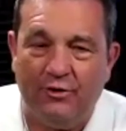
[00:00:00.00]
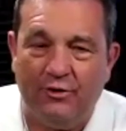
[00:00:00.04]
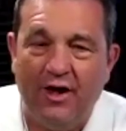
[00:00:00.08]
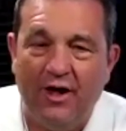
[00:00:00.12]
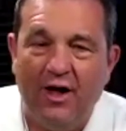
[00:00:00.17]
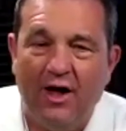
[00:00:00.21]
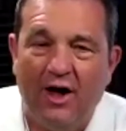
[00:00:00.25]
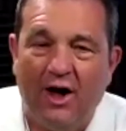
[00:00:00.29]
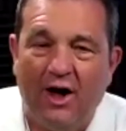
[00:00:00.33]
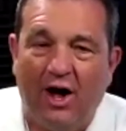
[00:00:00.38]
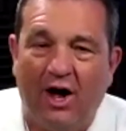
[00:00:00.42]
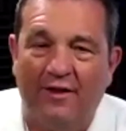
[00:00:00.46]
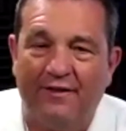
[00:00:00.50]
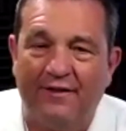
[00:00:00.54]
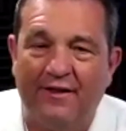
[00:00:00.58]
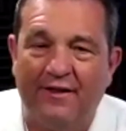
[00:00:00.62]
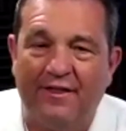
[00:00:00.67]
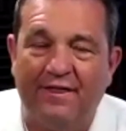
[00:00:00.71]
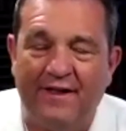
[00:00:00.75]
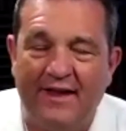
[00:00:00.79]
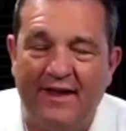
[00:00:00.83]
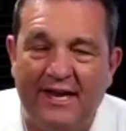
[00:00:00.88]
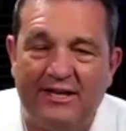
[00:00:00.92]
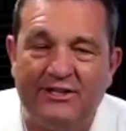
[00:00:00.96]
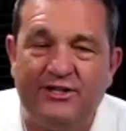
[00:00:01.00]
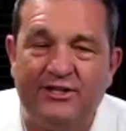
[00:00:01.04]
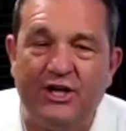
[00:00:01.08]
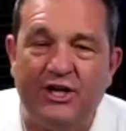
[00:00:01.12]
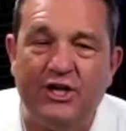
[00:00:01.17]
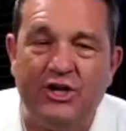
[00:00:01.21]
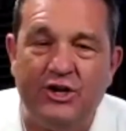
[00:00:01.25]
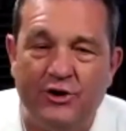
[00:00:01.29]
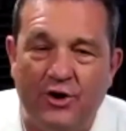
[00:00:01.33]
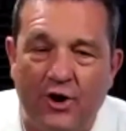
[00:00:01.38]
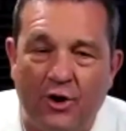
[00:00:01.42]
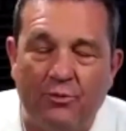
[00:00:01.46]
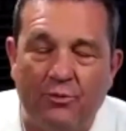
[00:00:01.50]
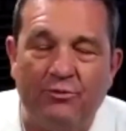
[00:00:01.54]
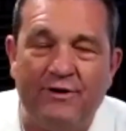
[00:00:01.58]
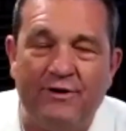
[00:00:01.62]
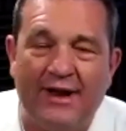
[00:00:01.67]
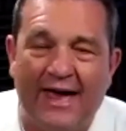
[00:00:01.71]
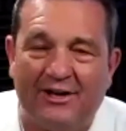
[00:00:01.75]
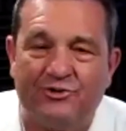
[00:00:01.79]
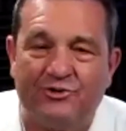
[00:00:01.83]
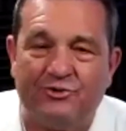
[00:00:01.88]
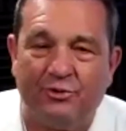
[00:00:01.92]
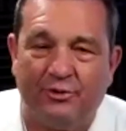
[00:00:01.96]
on the things that you don't
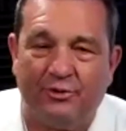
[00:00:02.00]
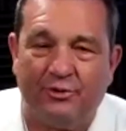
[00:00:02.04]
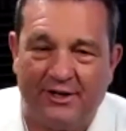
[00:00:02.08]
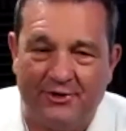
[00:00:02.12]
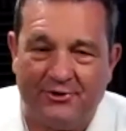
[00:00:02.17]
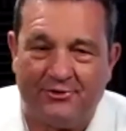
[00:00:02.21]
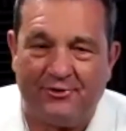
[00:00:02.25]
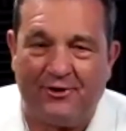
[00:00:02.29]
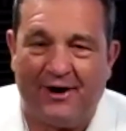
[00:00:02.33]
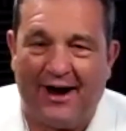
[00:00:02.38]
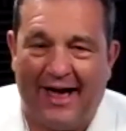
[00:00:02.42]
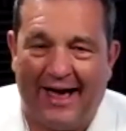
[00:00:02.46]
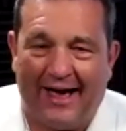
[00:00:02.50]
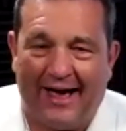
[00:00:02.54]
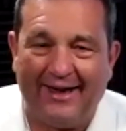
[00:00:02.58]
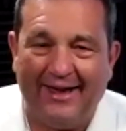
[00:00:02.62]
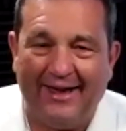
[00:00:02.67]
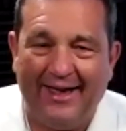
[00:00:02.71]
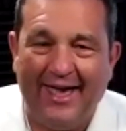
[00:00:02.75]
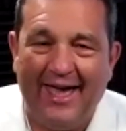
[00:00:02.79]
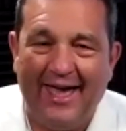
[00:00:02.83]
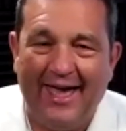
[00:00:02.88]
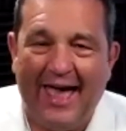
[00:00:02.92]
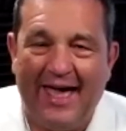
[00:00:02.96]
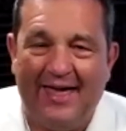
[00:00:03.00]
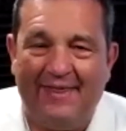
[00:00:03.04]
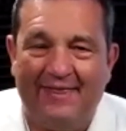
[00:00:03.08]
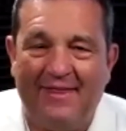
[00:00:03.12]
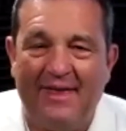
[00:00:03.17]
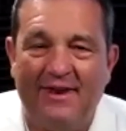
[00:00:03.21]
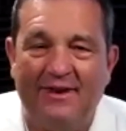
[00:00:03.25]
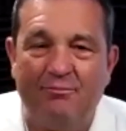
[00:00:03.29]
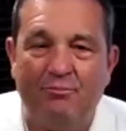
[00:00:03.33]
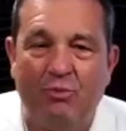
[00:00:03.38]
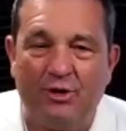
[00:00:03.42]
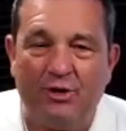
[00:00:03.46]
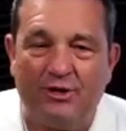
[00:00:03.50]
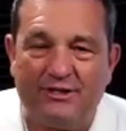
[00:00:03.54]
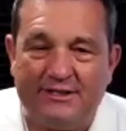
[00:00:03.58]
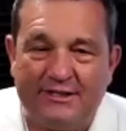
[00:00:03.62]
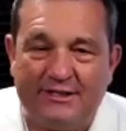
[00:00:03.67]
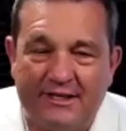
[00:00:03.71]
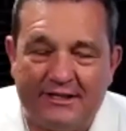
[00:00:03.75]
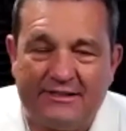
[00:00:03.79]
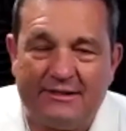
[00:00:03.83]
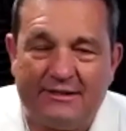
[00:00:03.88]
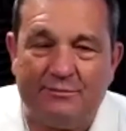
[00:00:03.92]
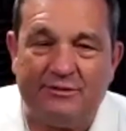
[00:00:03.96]
naturally track, and then put
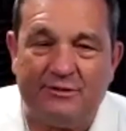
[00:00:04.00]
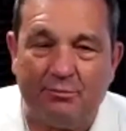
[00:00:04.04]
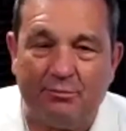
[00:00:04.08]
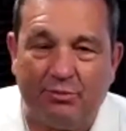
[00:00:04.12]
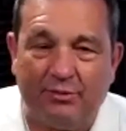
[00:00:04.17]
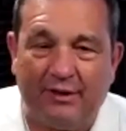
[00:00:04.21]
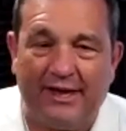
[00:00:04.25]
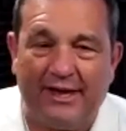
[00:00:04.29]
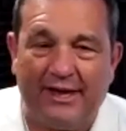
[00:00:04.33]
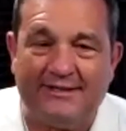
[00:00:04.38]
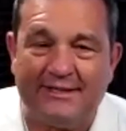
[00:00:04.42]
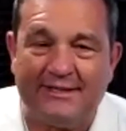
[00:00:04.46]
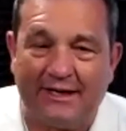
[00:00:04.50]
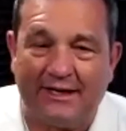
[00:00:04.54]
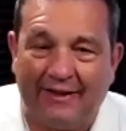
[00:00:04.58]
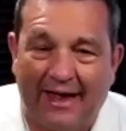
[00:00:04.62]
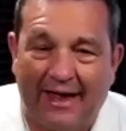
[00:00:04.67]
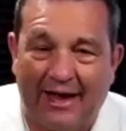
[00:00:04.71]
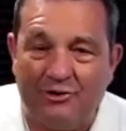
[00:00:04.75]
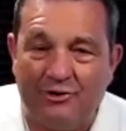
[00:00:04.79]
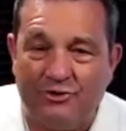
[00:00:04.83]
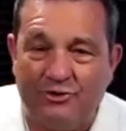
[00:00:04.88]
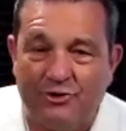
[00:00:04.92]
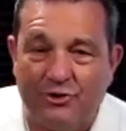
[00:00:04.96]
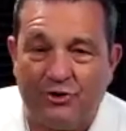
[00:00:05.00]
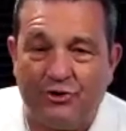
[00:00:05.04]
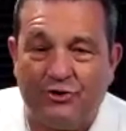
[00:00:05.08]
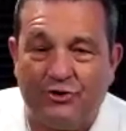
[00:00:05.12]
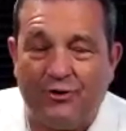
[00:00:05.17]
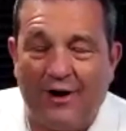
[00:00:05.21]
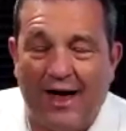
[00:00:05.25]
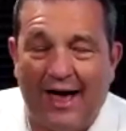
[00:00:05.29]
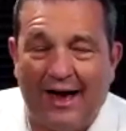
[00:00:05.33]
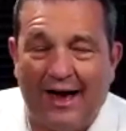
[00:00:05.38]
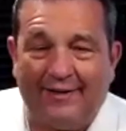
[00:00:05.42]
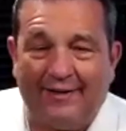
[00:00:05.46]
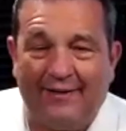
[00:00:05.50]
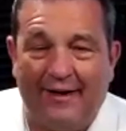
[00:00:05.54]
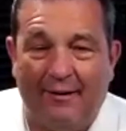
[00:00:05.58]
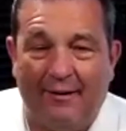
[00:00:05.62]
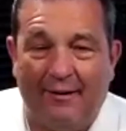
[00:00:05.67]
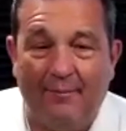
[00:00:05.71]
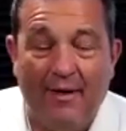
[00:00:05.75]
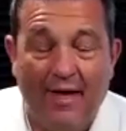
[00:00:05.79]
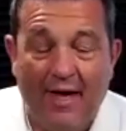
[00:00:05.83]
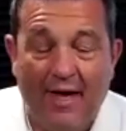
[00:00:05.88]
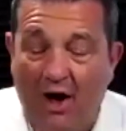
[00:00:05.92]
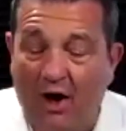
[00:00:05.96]
systems in place that allows you to track them.
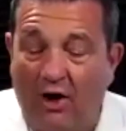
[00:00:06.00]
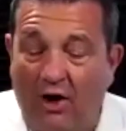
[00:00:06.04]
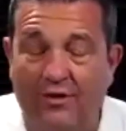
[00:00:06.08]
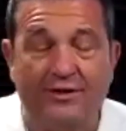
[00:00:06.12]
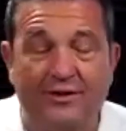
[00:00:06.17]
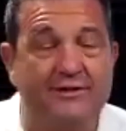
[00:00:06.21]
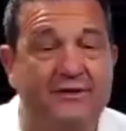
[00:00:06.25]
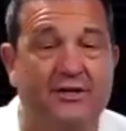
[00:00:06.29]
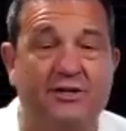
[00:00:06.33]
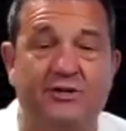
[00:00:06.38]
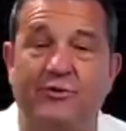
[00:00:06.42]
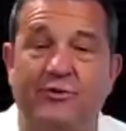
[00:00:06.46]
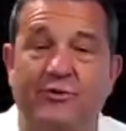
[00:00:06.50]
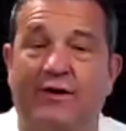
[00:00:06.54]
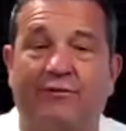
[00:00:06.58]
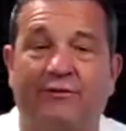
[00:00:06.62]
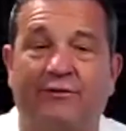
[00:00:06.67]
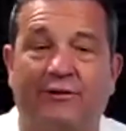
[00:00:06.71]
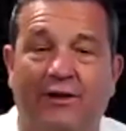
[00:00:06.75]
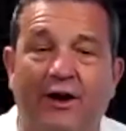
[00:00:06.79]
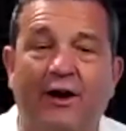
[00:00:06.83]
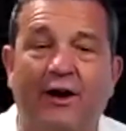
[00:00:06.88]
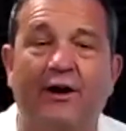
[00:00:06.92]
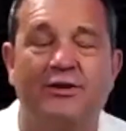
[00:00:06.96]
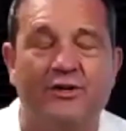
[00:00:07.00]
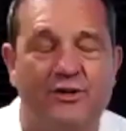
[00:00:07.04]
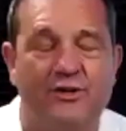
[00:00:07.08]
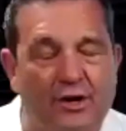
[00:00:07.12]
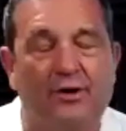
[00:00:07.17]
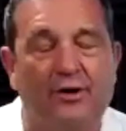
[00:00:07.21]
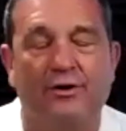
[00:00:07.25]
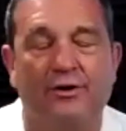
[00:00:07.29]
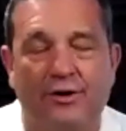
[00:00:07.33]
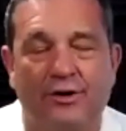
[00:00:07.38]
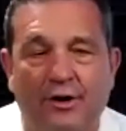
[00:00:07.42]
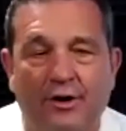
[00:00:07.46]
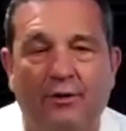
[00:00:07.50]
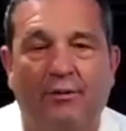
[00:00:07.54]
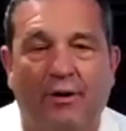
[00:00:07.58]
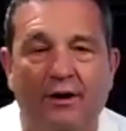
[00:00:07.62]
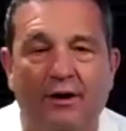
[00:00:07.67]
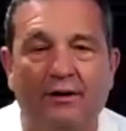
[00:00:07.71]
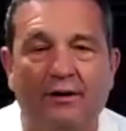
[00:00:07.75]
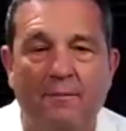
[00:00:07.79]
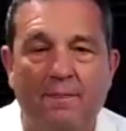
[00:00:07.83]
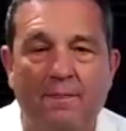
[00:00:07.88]
All of a sudden you have clarity and you go, you know what?